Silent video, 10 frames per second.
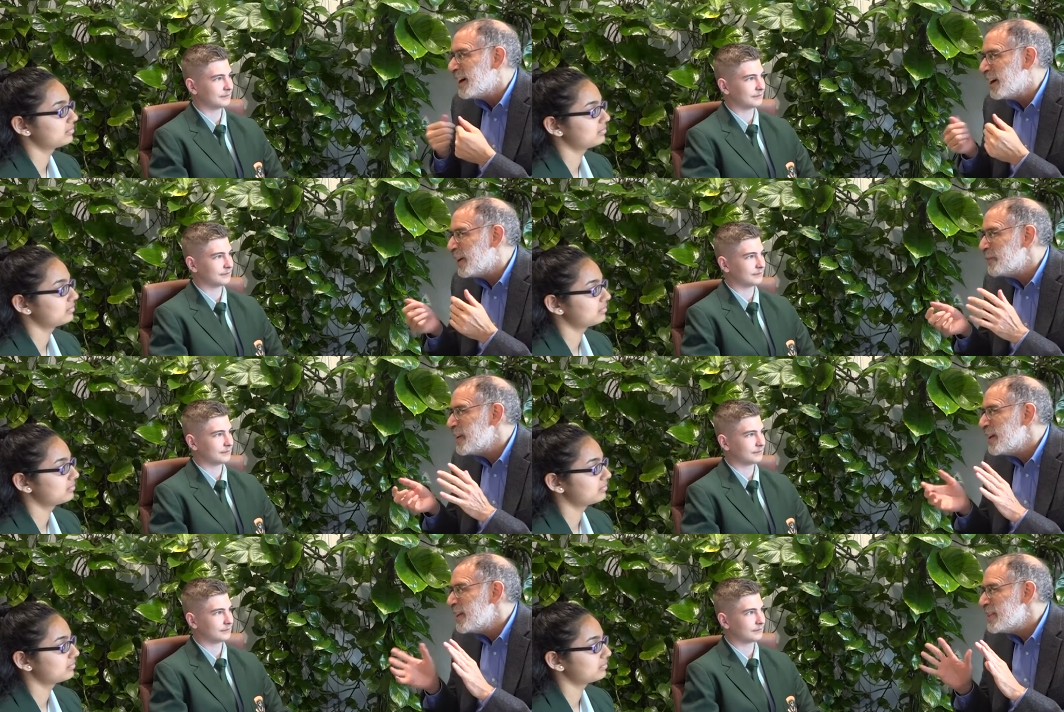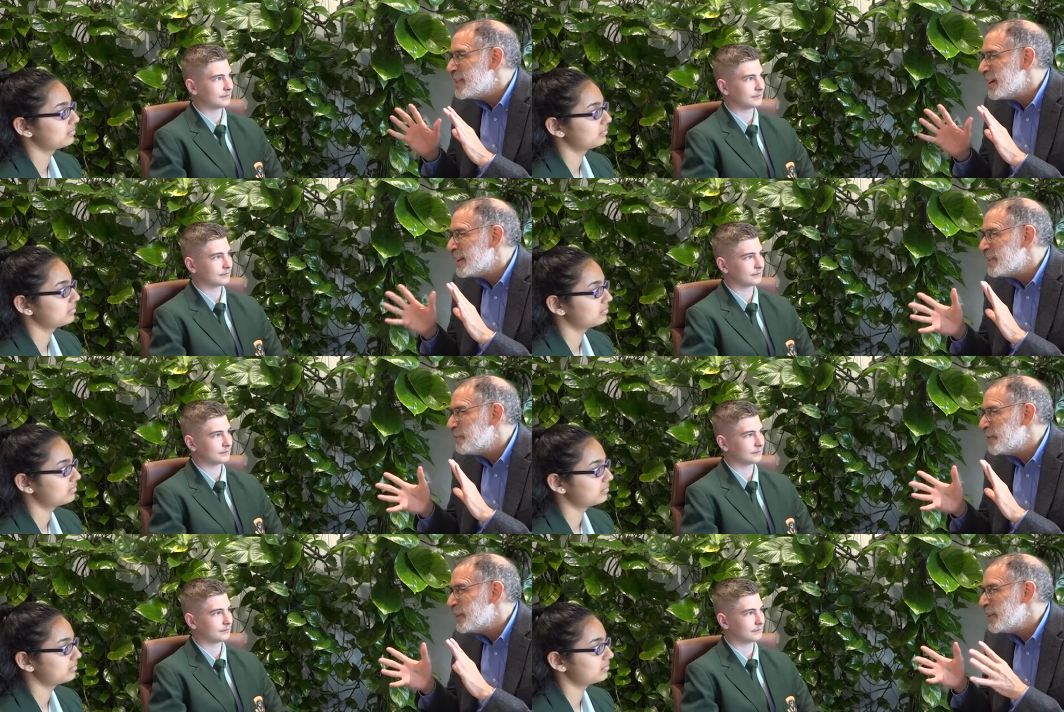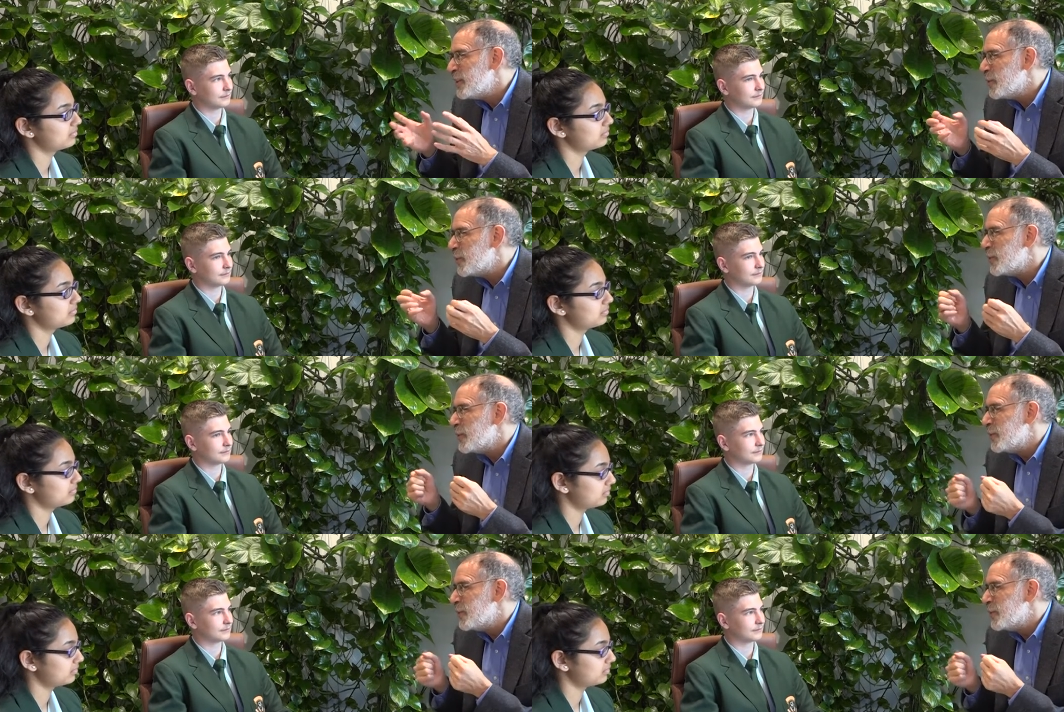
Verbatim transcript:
Speaker 1: um, that you know